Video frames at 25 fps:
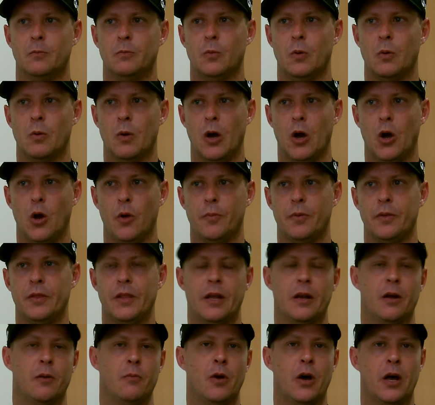We were hoping
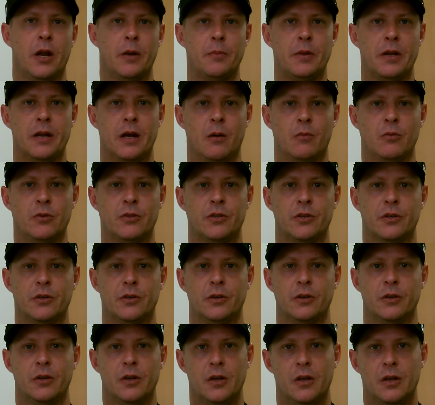that I might have been able
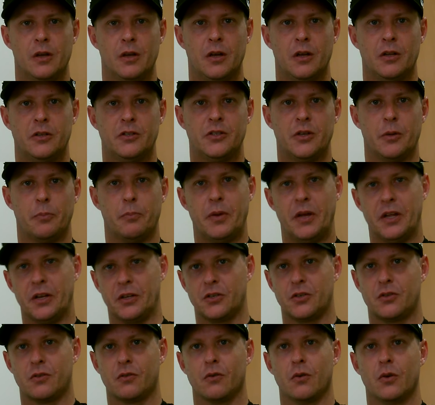to
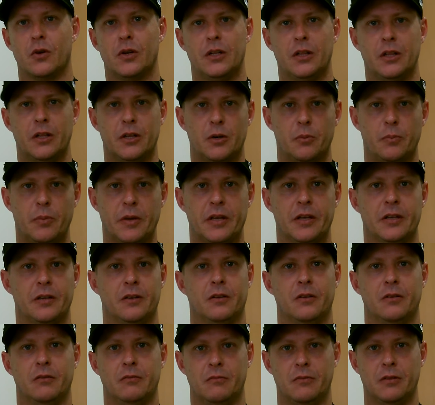pitch through it a little bit,
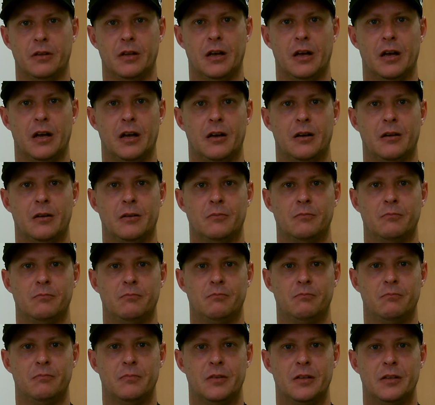
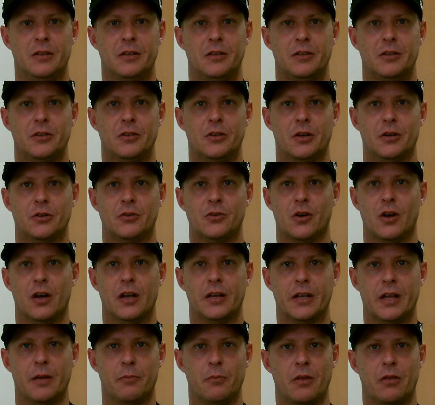try
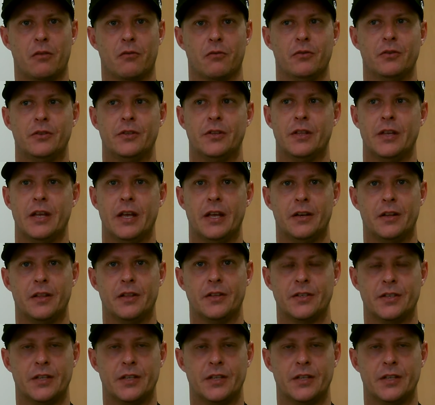and get me through to the end of the